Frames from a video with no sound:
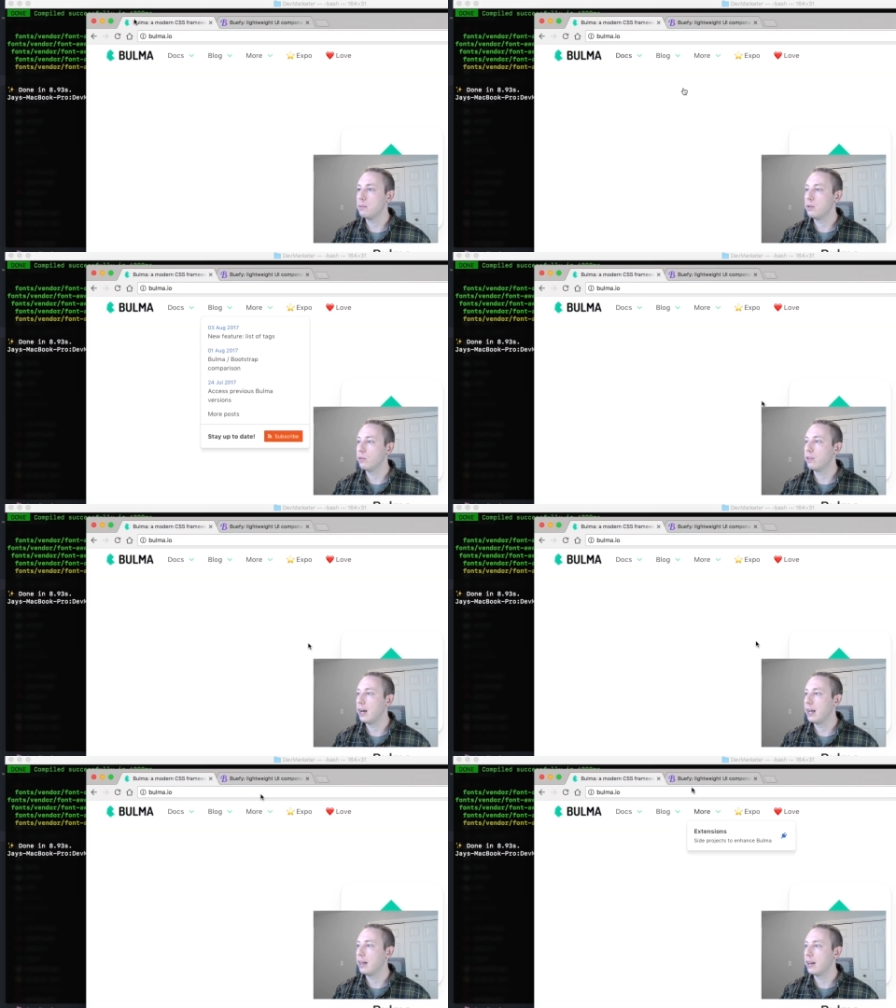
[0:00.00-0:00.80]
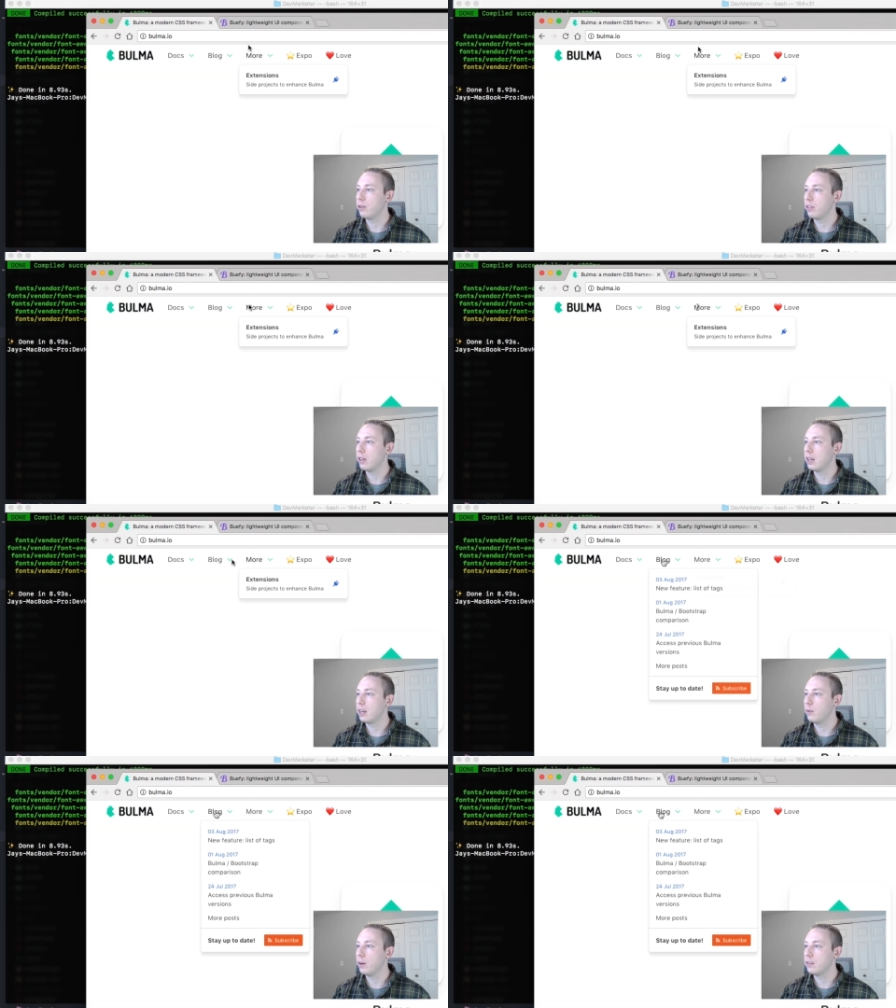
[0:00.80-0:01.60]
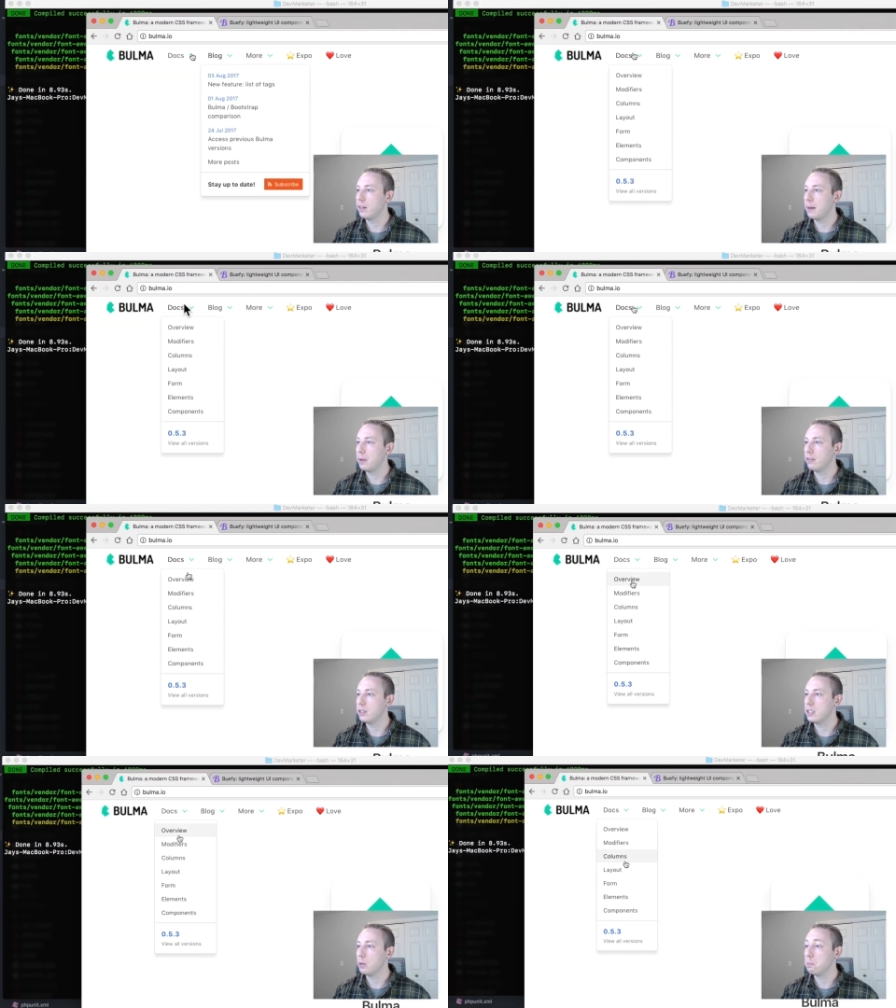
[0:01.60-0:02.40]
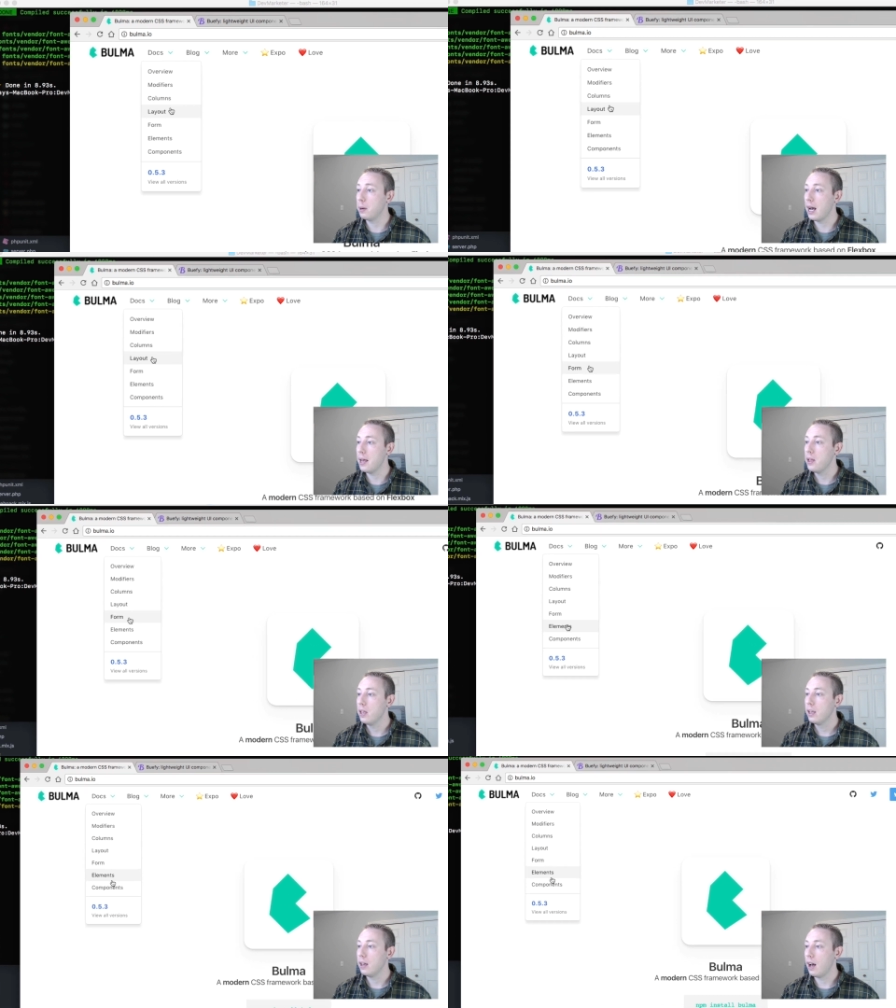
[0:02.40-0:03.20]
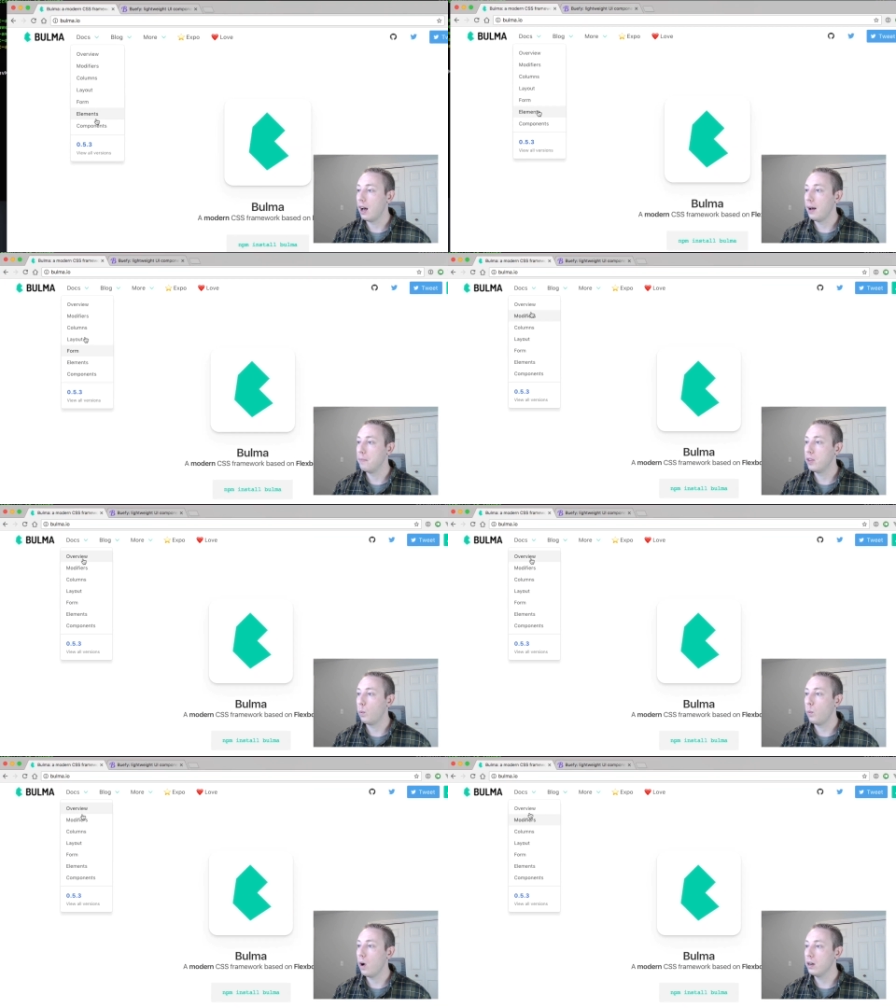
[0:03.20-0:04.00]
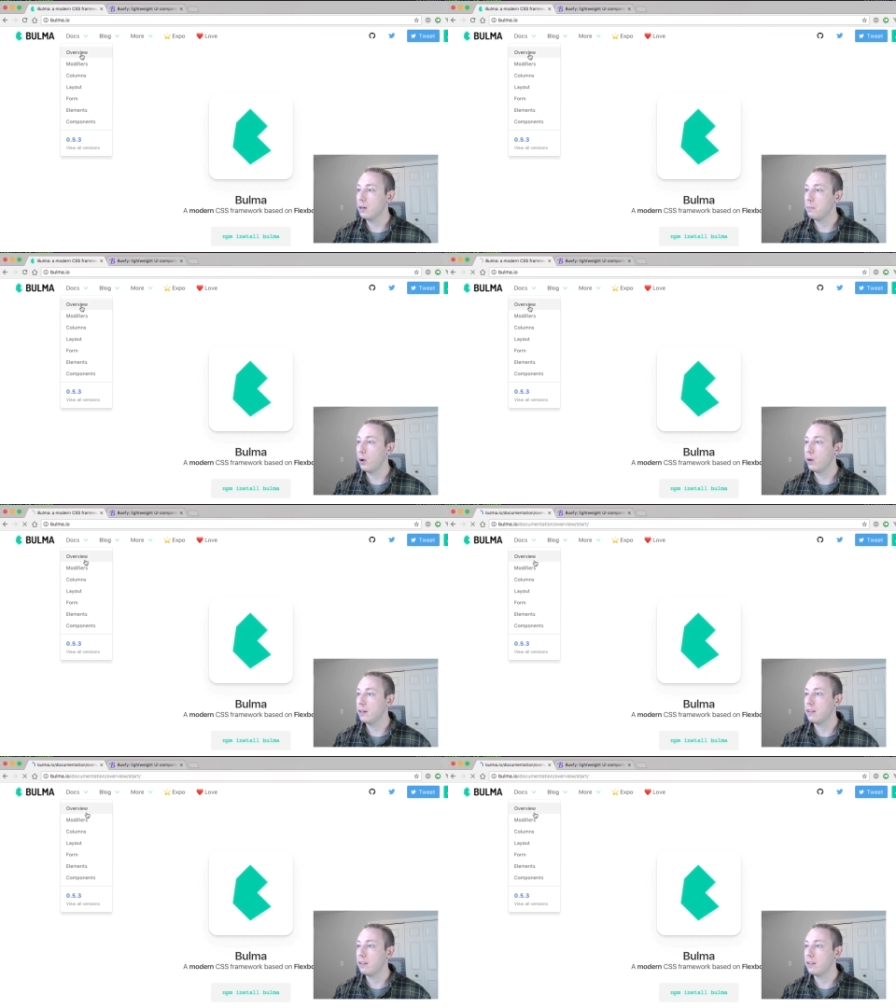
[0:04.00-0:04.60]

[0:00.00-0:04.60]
Buefy, I don't think. It wasn't that big of a deal, but um, the one components